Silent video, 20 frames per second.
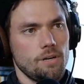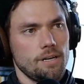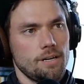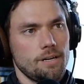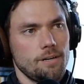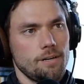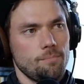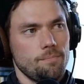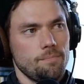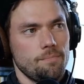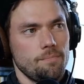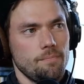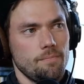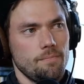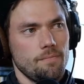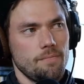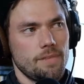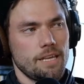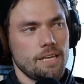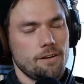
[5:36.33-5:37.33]

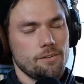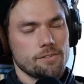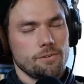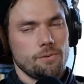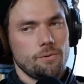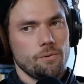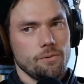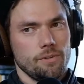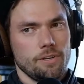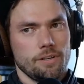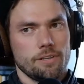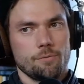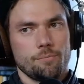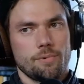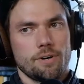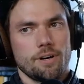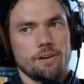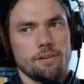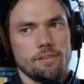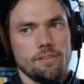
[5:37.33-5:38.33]
That was a whole
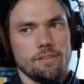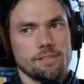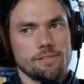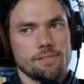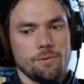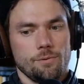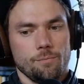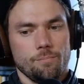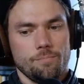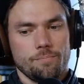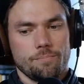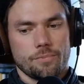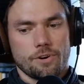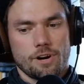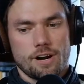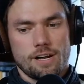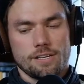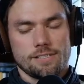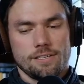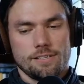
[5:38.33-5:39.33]
nother part of this whole
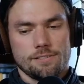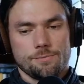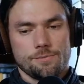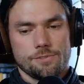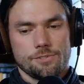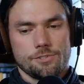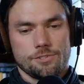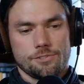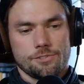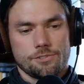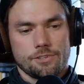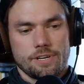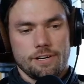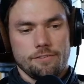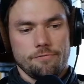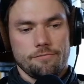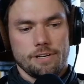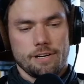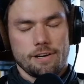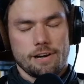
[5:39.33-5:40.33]
process, was just
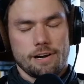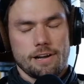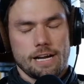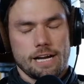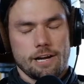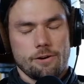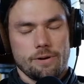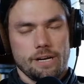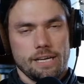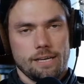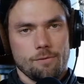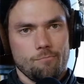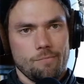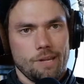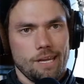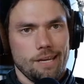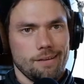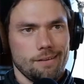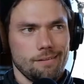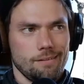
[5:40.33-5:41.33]
trying to figure out how I
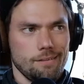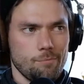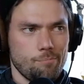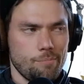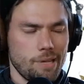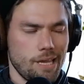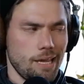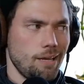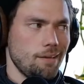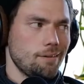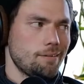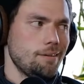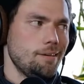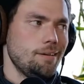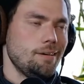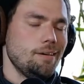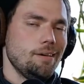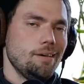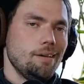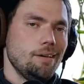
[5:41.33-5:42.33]
can make the paint
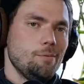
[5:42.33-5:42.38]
